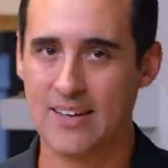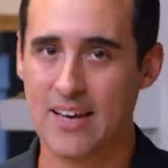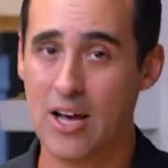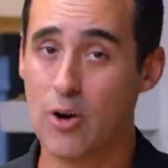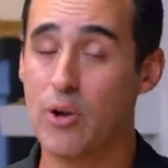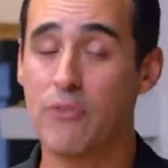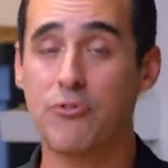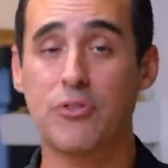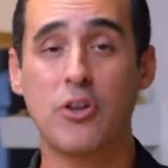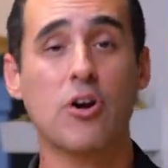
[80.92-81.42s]
Now,
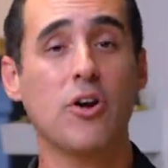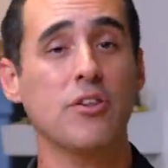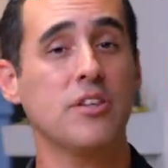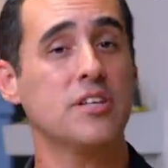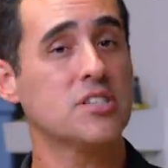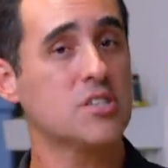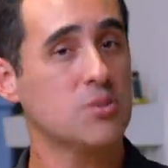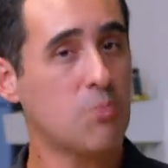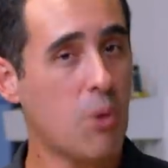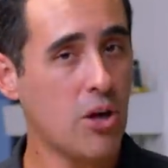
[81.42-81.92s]
if they're on the
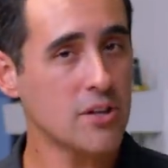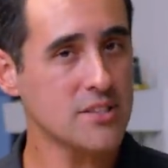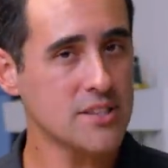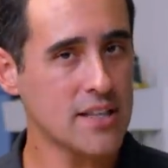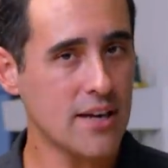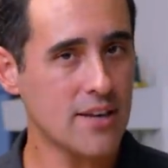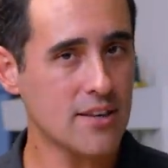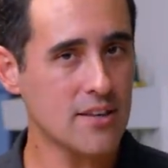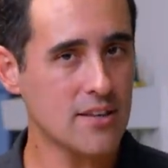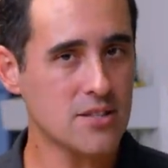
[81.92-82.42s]
small
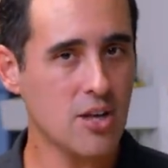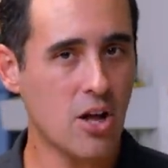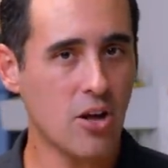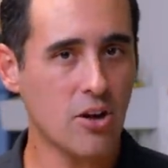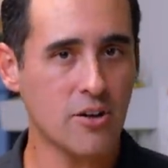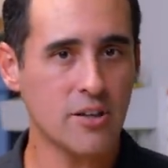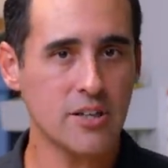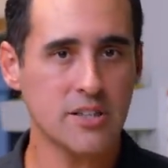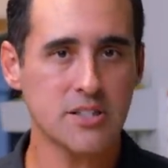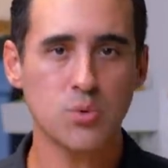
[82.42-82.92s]
side of the
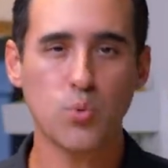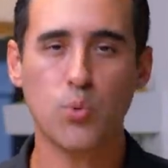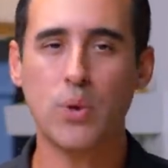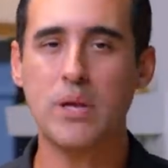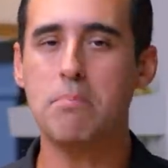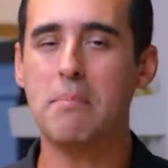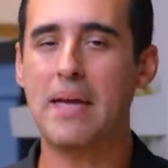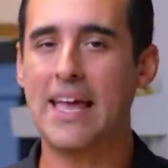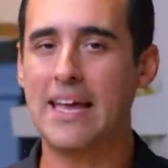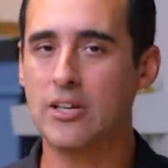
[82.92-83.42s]
tolerance, we
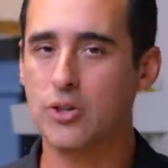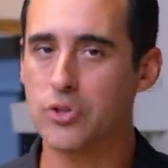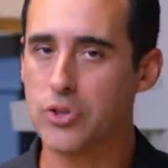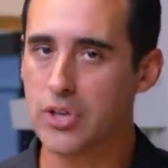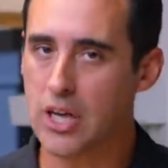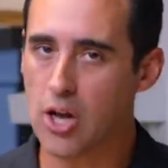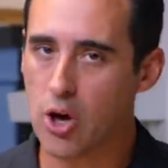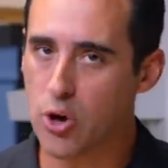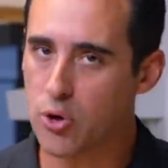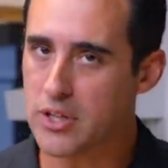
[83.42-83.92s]

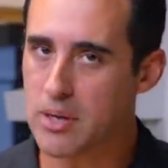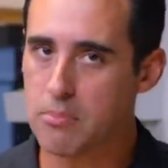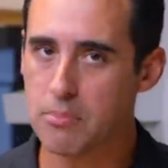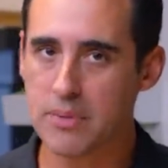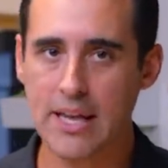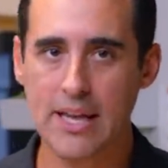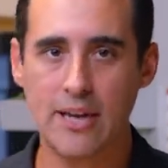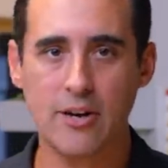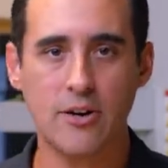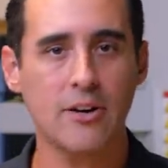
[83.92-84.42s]
manually hone them
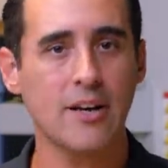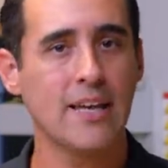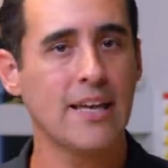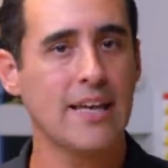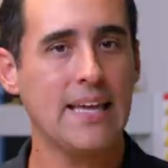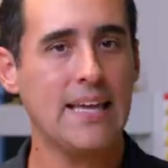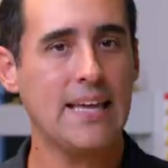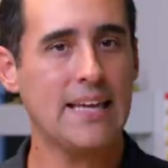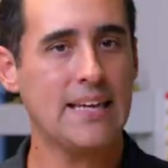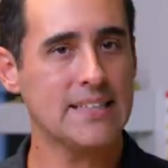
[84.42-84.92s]
later
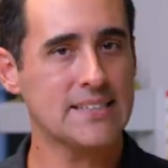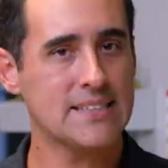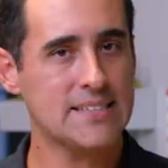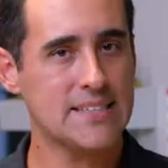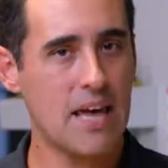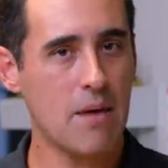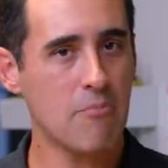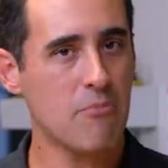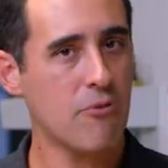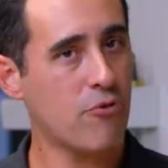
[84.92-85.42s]
in a
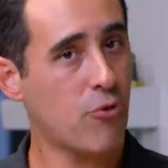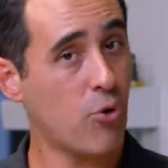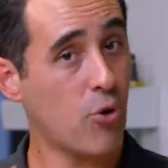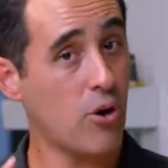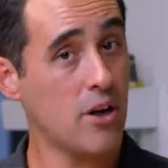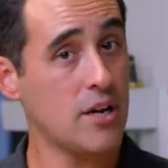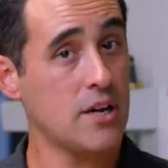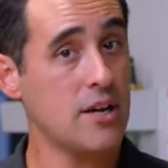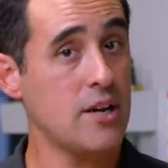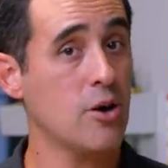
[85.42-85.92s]
step for
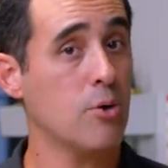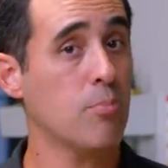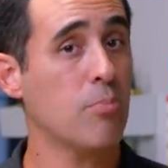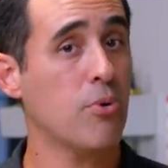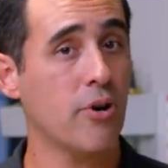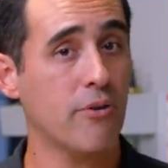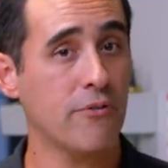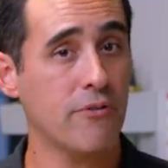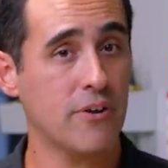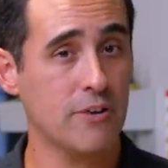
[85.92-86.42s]
a near
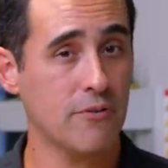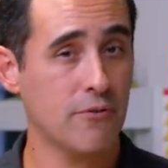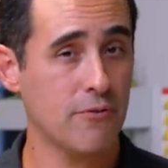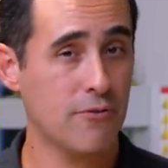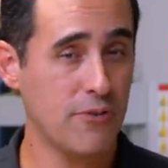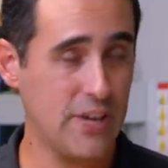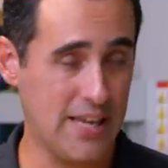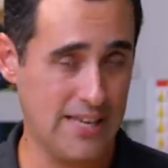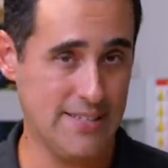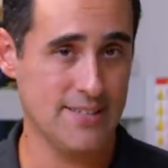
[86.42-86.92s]
perfect
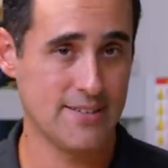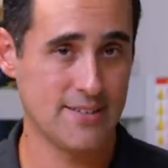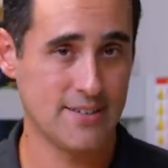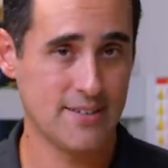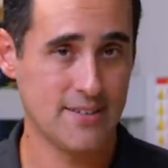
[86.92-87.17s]
fit.